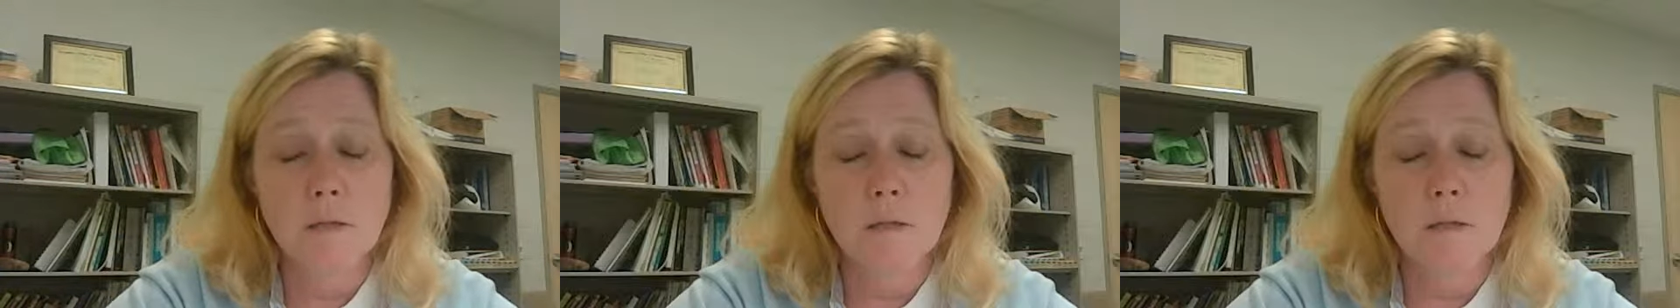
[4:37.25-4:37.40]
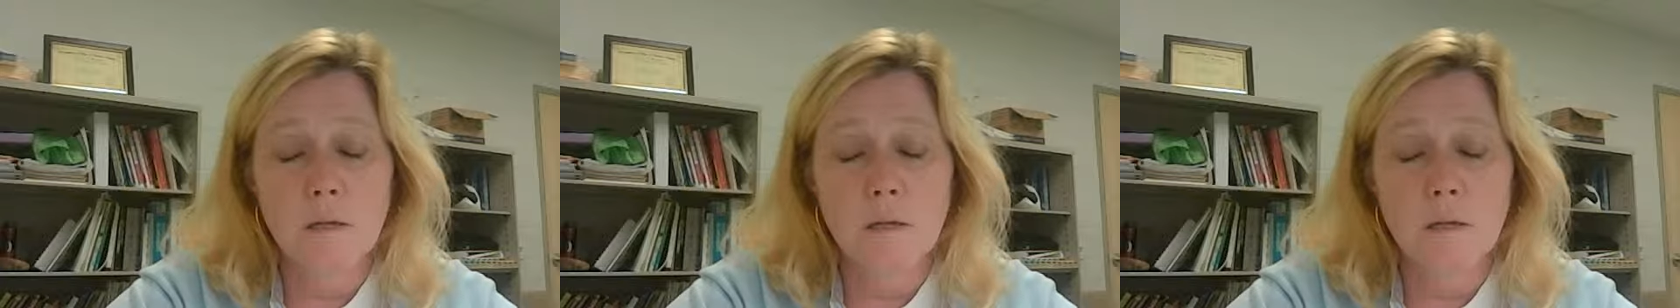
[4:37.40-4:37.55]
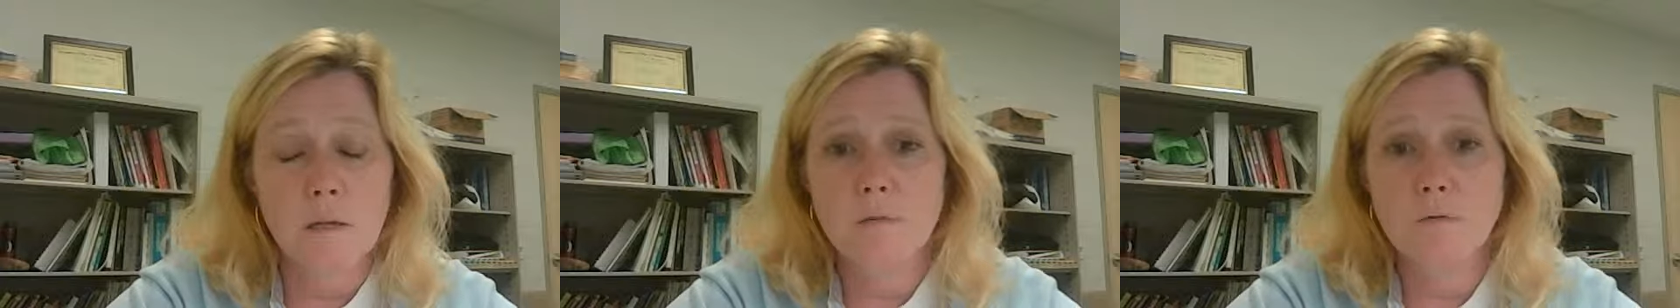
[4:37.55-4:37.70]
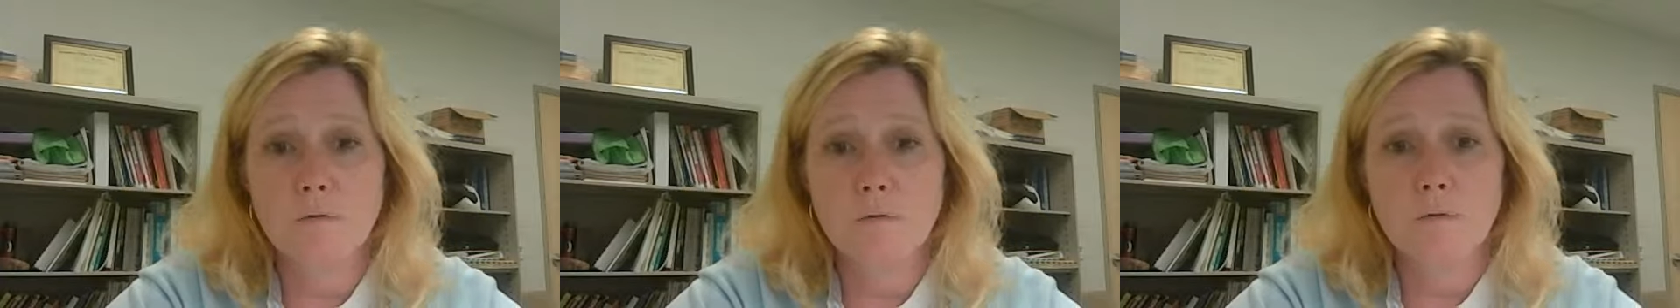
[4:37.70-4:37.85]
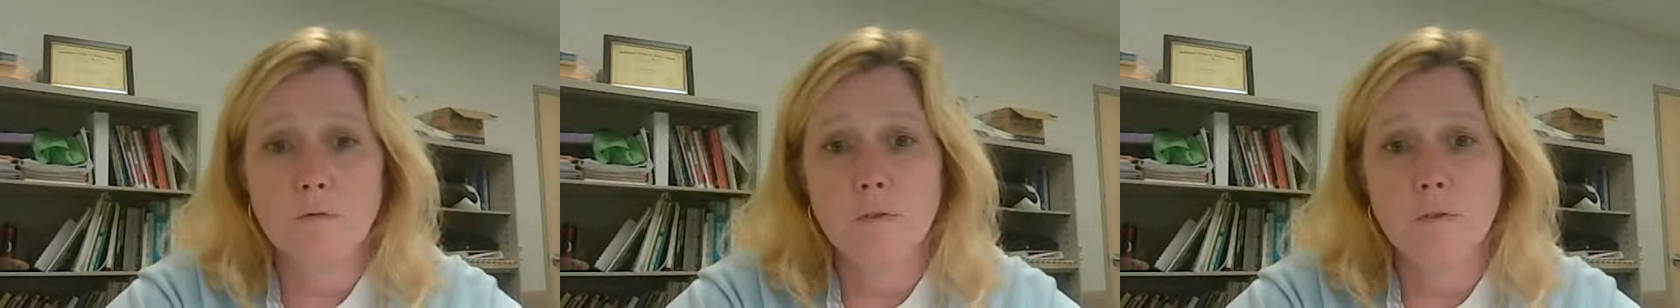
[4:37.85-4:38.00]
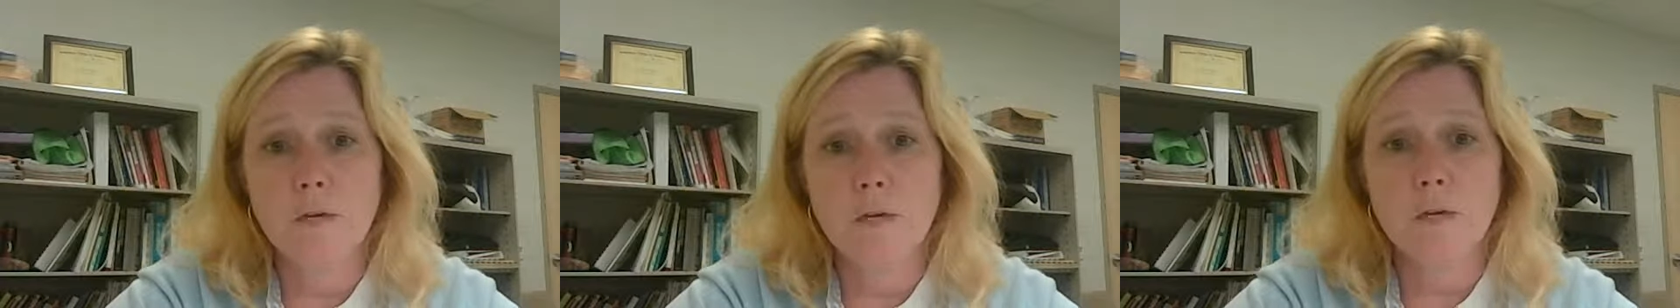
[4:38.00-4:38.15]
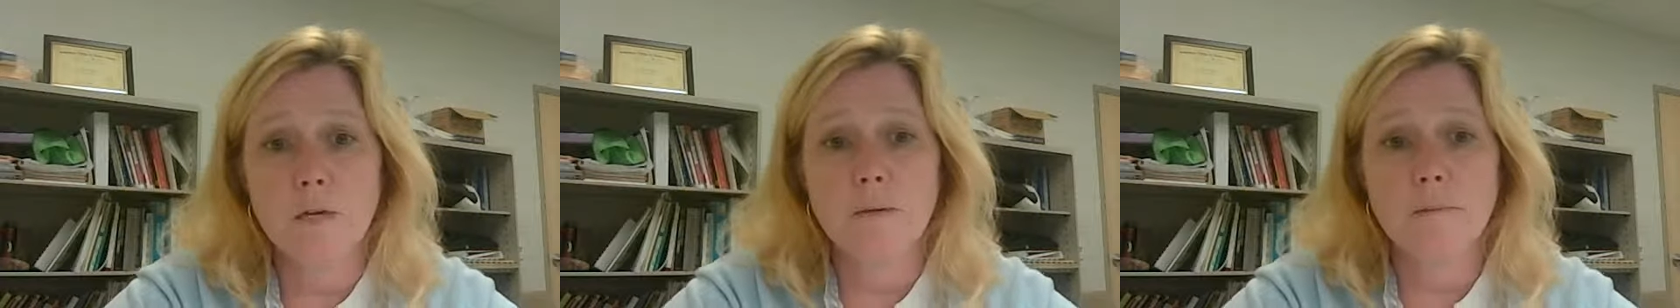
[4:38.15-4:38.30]
of
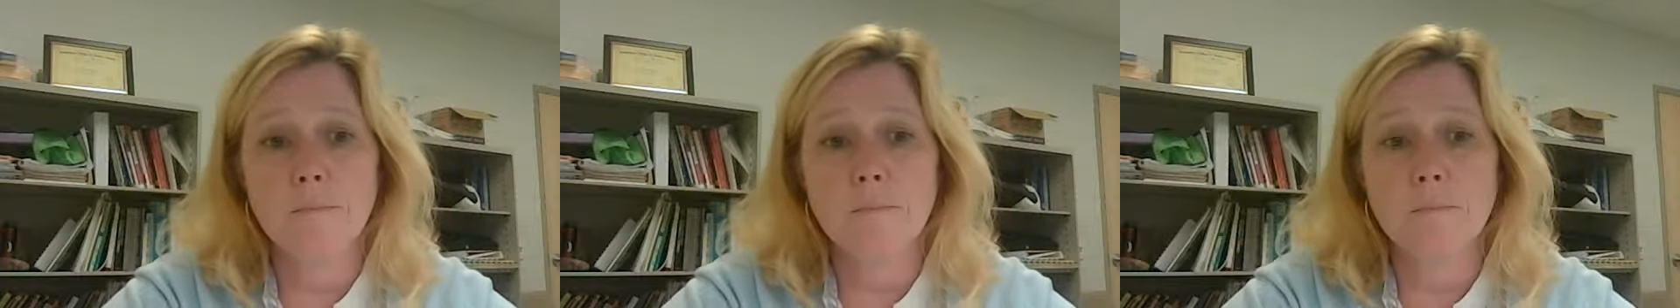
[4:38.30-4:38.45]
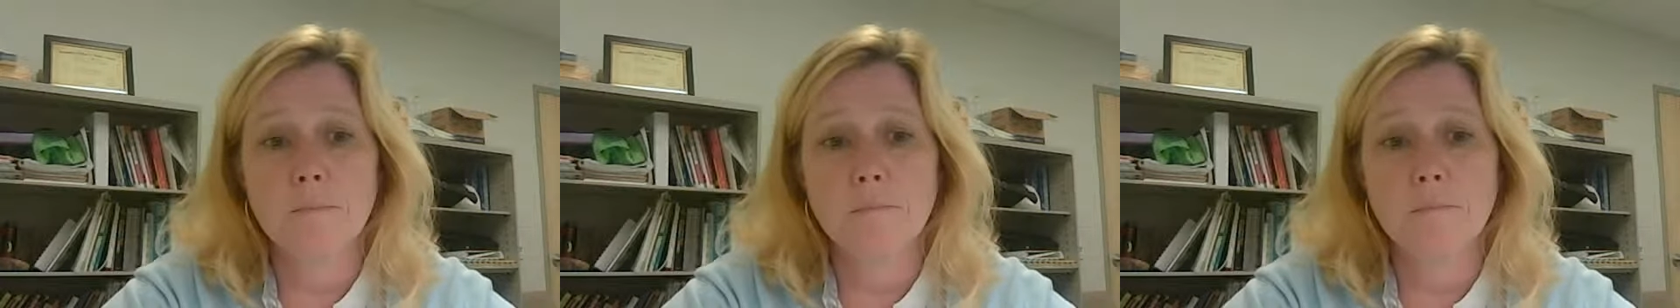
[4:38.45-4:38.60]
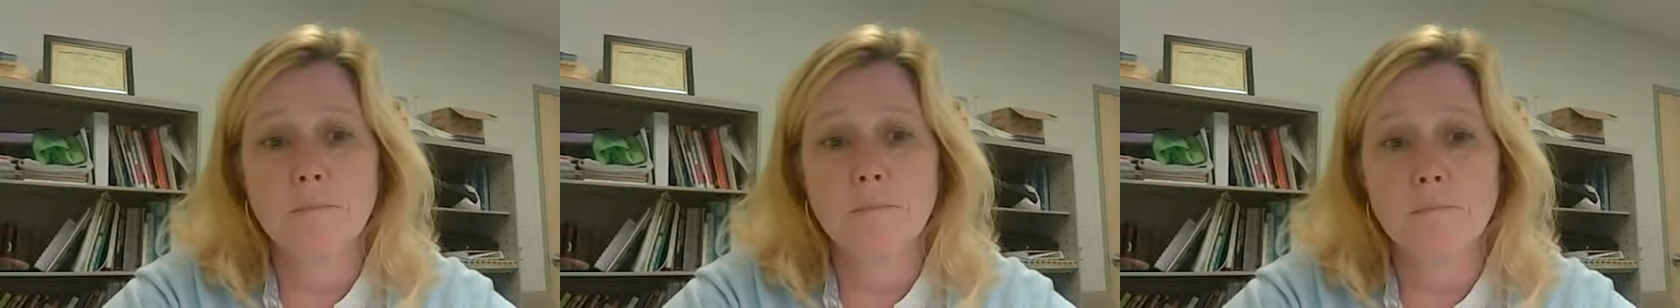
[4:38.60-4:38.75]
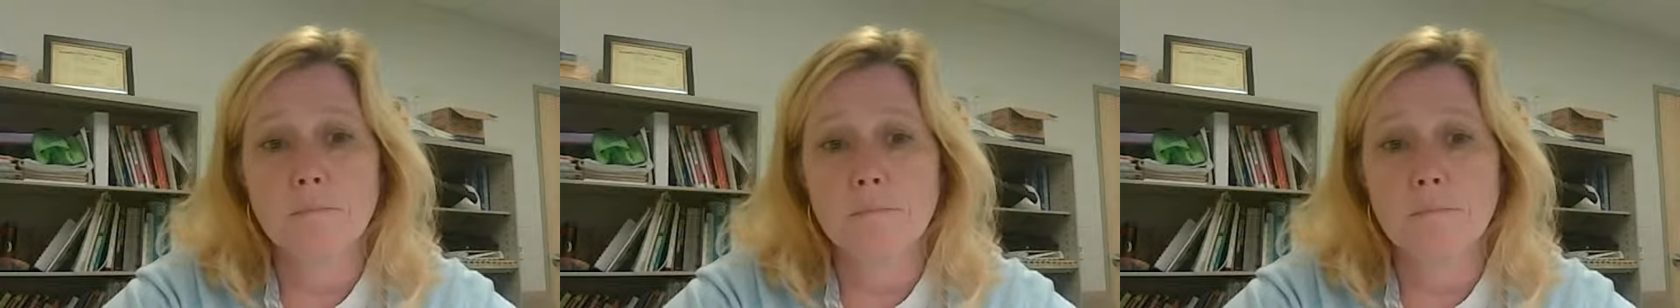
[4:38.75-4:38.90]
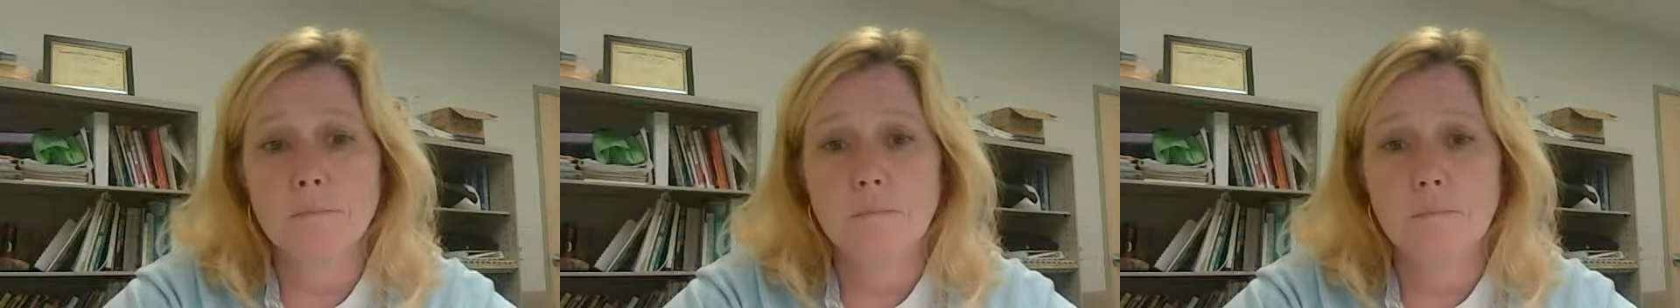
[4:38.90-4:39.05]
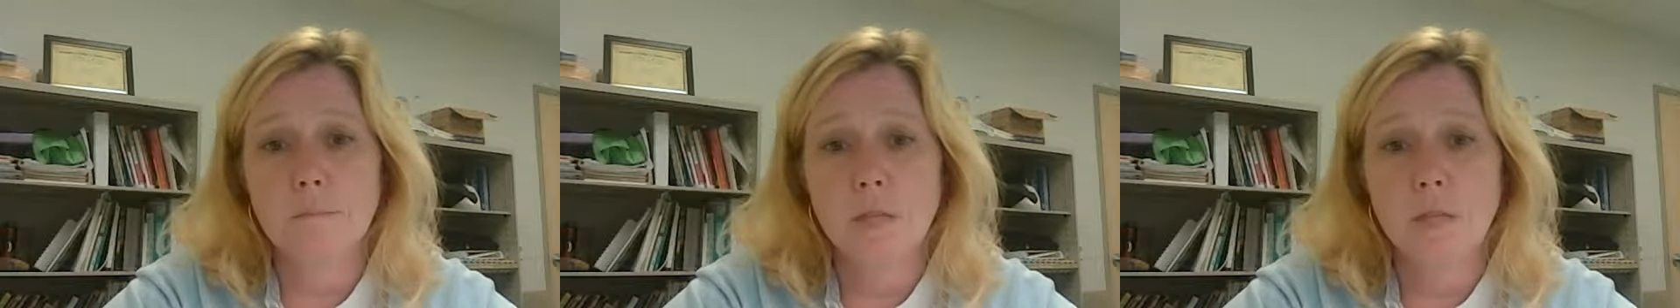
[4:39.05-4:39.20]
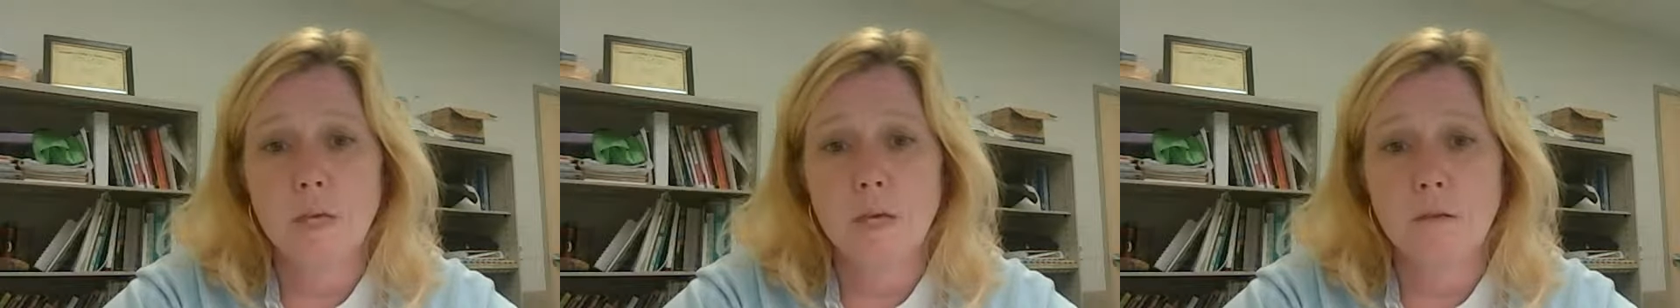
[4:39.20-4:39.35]

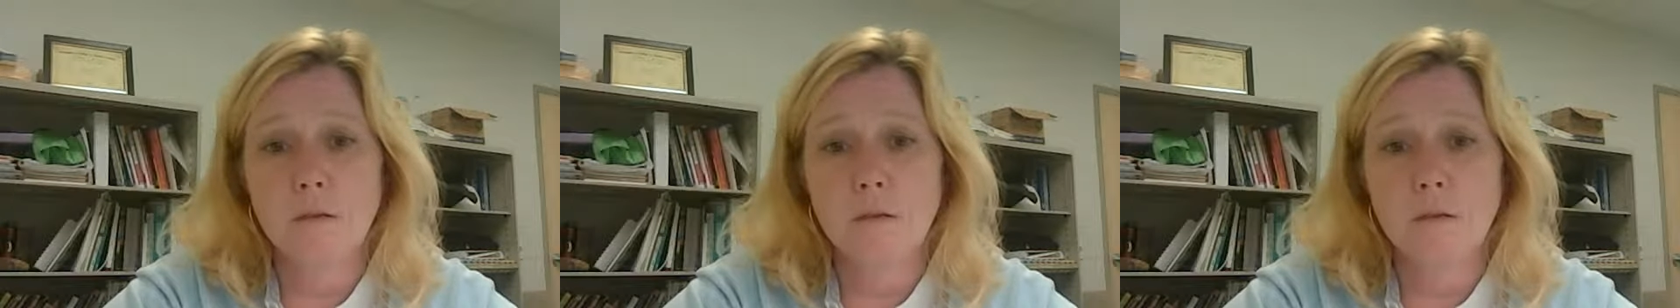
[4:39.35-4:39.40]
that